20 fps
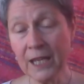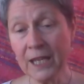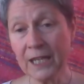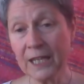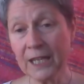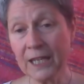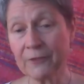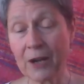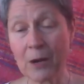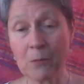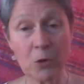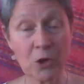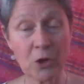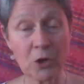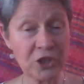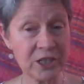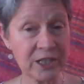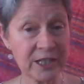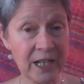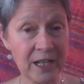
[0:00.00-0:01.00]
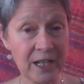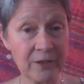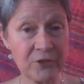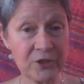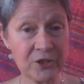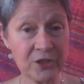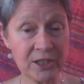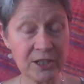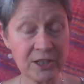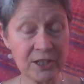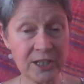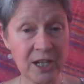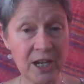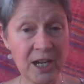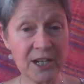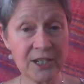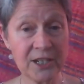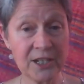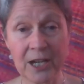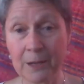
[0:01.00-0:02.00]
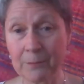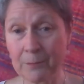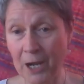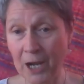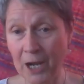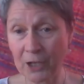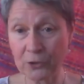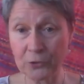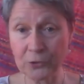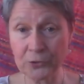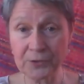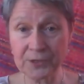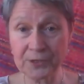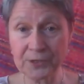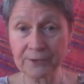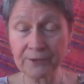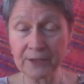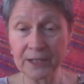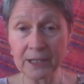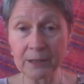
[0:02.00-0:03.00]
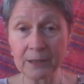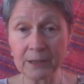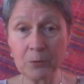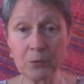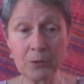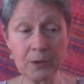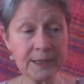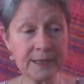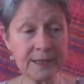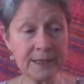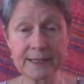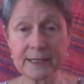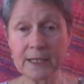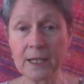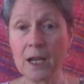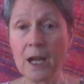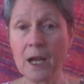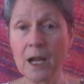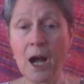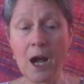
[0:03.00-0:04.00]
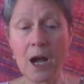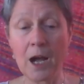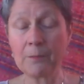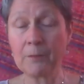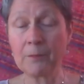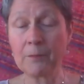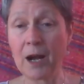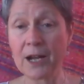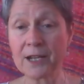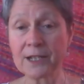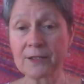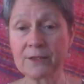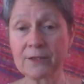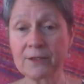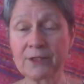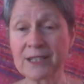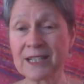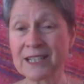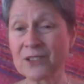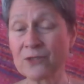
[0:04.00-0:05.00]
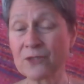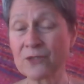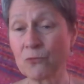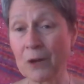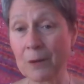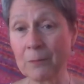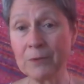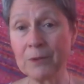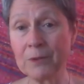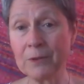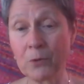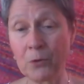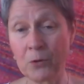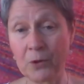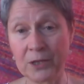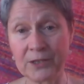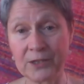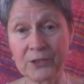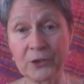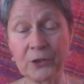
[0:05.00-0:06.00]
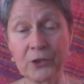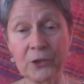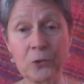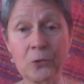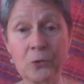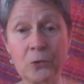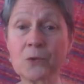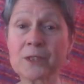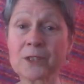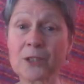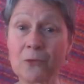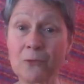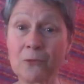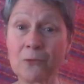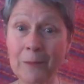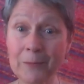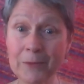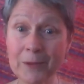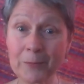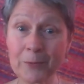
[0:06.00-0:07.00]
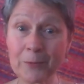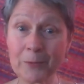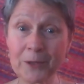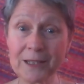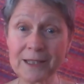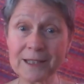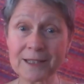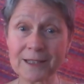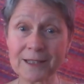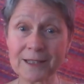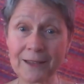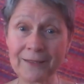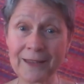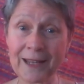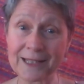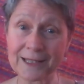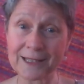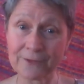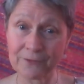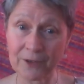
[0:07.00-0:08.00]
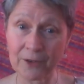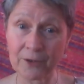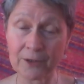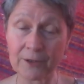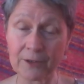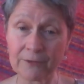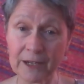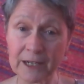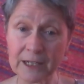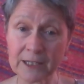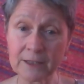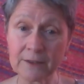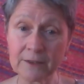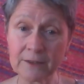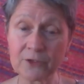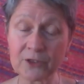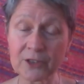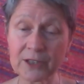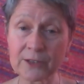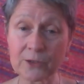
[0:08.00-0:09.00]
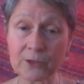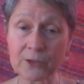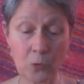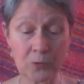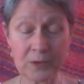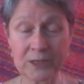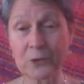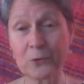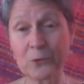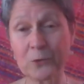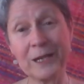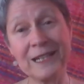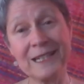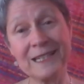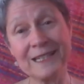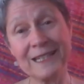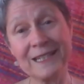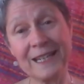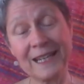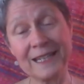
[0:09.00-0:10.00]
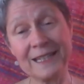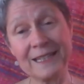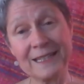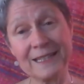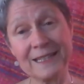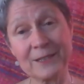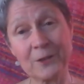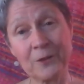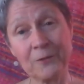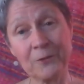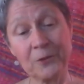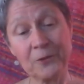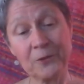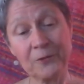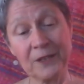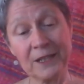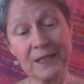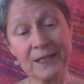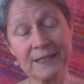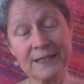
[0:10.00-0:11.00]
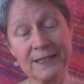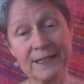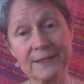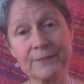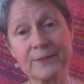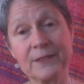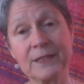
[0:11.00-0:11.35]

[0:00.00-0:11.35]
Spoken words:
If I'm watching television at night, I might use the finger points. I might just rub the points. You could also rub the points, and that's very effective. Or squeeze the ends of your fingers.